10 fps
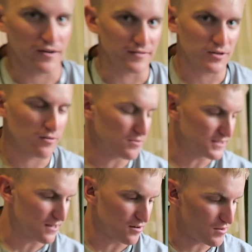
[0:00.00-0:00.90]
one terminal
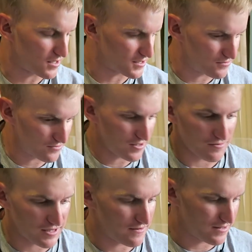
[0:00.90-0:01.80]
tackle box and run
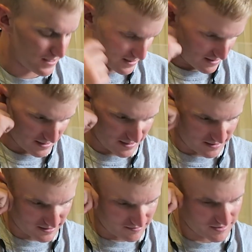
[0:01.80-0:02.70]
with everything I
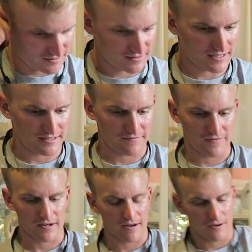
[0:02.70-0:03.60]
need. So kind of
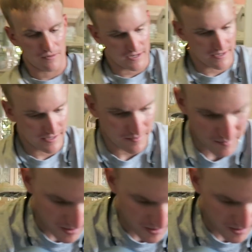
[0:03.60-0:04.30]
figuring out what I need